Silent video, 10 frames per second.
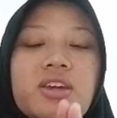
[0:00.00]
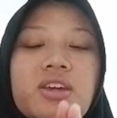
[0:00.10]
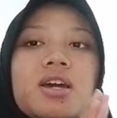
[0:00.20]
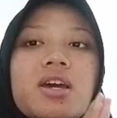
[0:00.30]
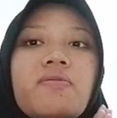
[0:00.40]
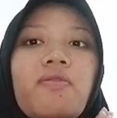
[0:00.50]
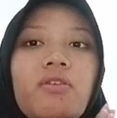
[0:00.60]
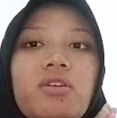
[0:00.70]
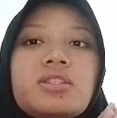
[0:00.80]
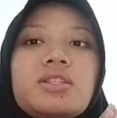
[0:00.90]
in the
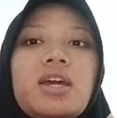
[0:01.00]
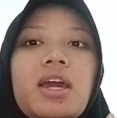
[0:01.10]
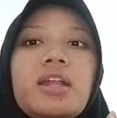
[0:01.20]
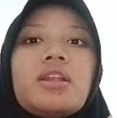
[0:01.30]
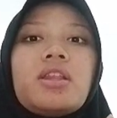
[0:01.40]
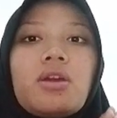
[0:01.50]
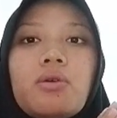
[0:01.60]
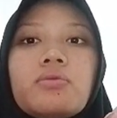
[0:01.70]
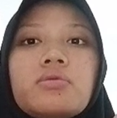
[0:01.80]
new language.